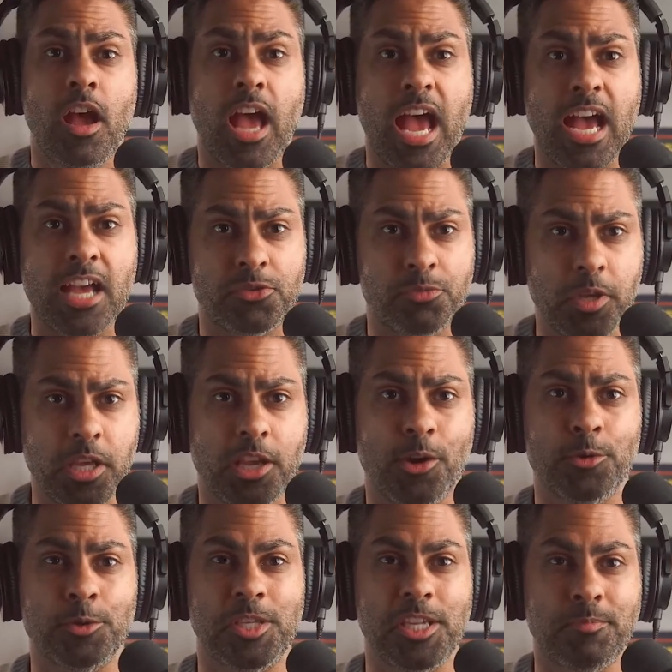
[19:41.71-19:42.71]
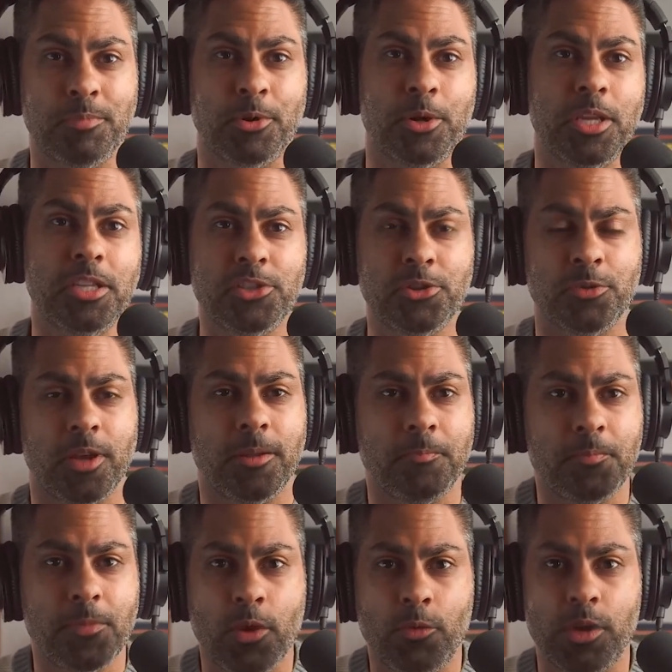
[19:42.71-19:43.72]
As we go deeper into
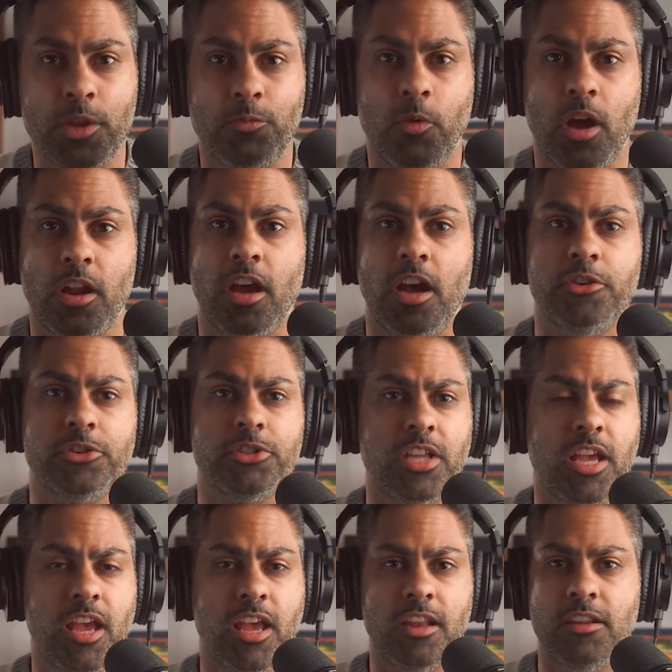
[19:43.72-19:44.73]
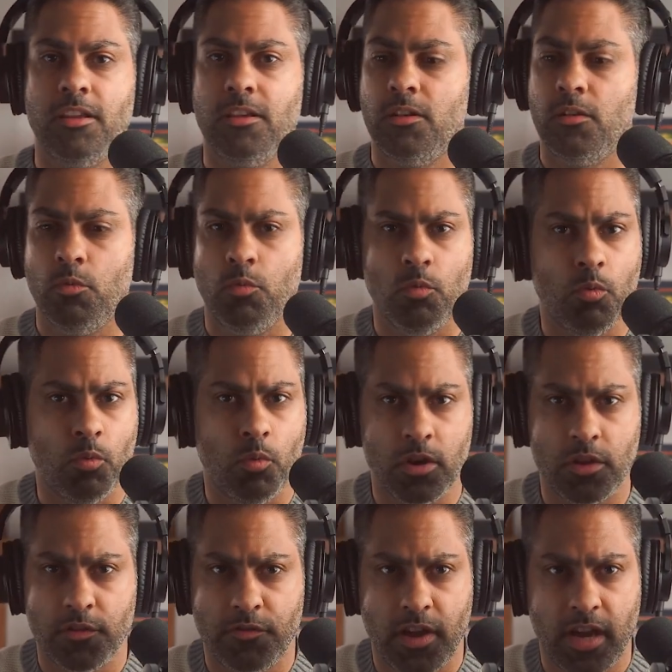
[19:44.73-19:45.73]
it, we'd want to understand what
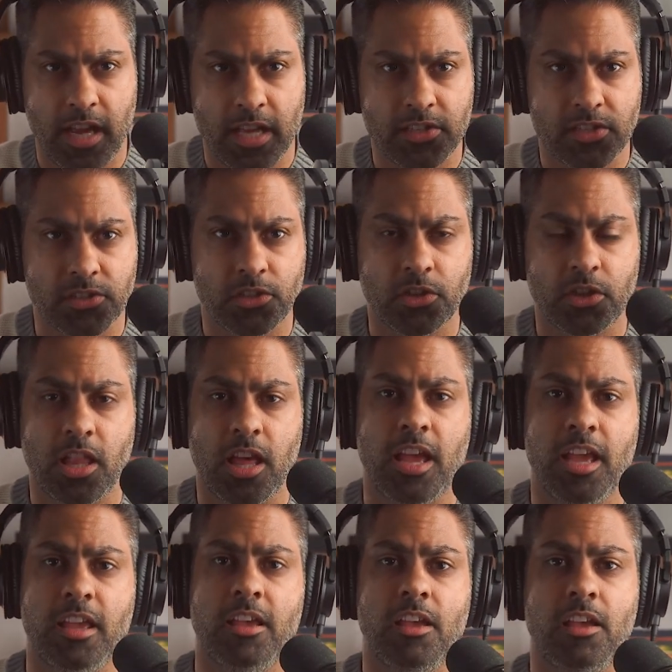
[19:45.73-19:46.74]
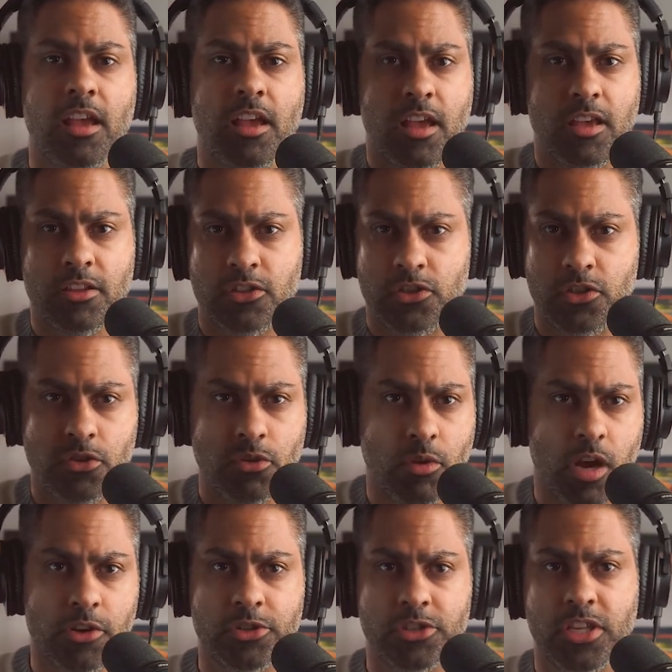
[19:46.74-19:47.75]
do the finances look like? Do you
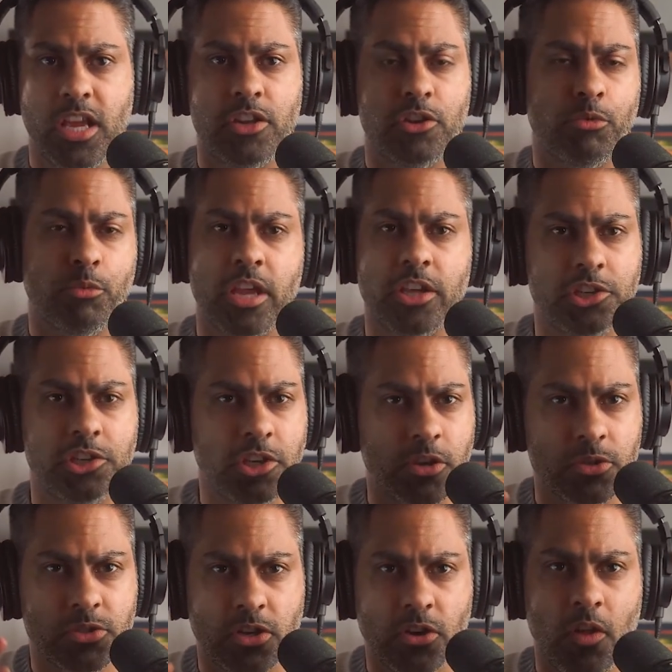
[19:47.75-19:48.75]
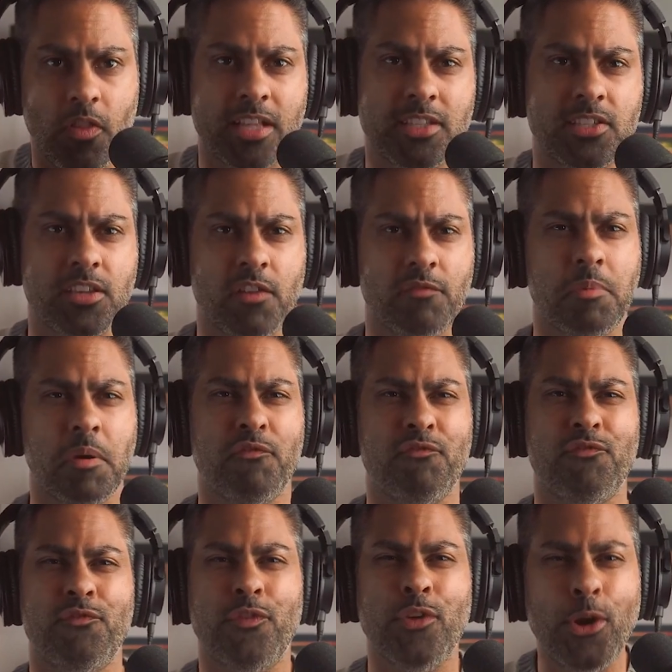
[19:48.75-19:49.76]
understand your ratios and all that stuff? But
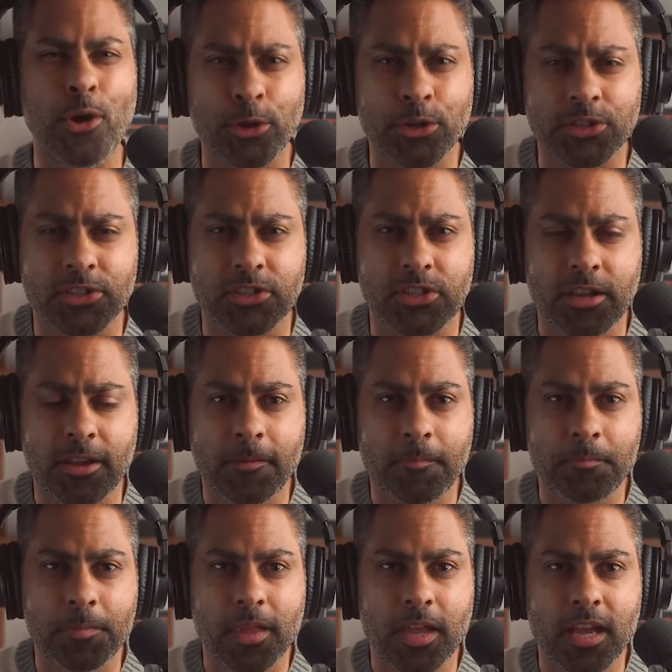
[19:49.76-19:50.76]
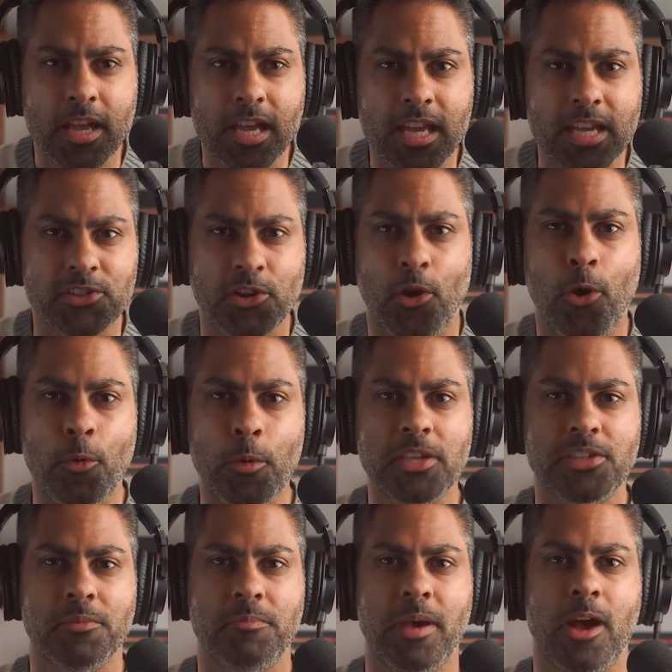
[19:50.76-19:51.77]
first, it's
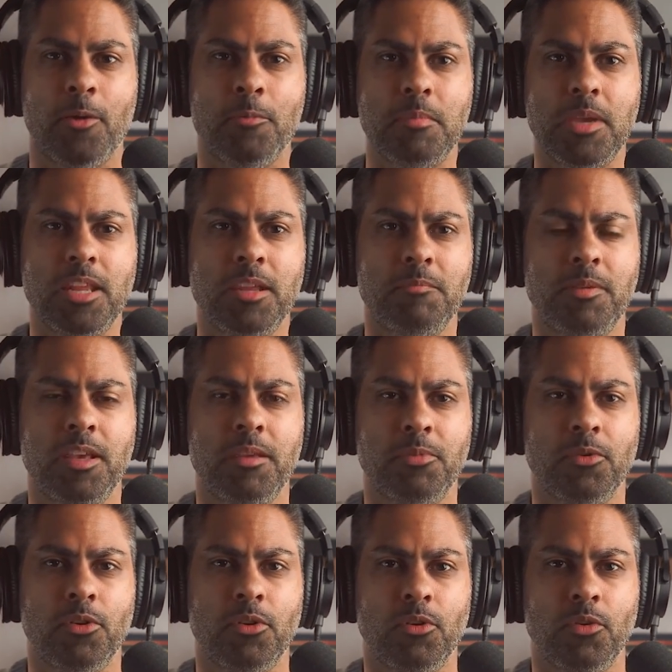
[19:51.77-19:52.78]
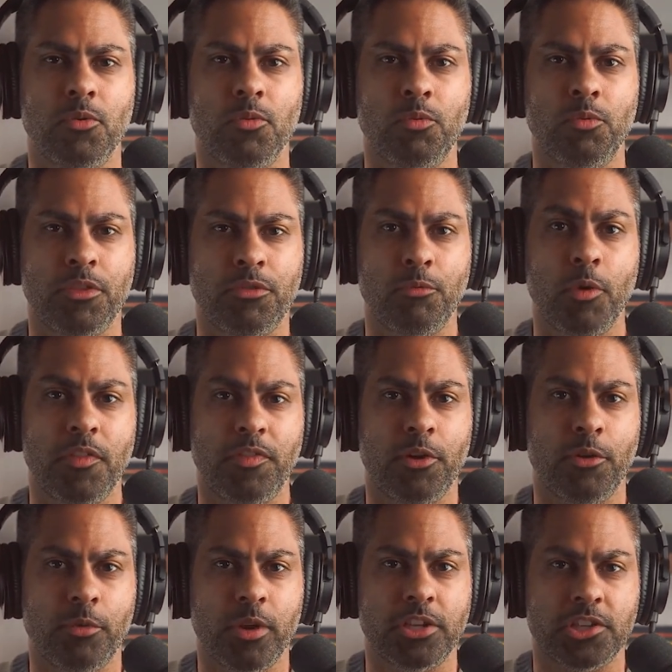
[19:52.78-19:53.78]
always about meeting people with what
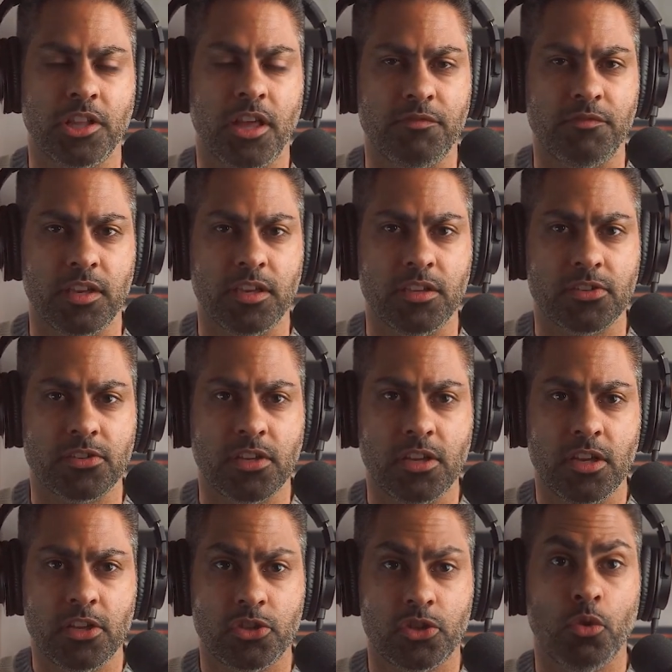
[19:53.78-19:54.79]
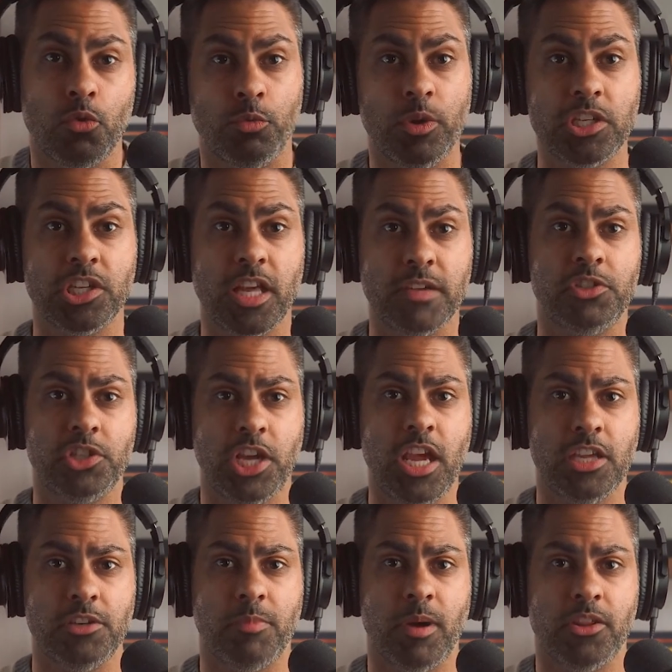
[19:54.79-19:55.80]
their rich life is. So, mm-hmm. rich life's
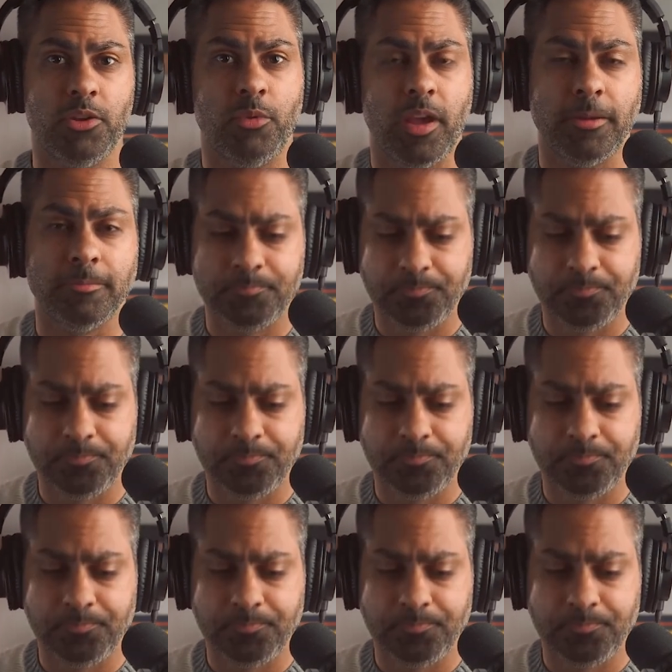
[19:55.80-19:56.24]
changed, by the way.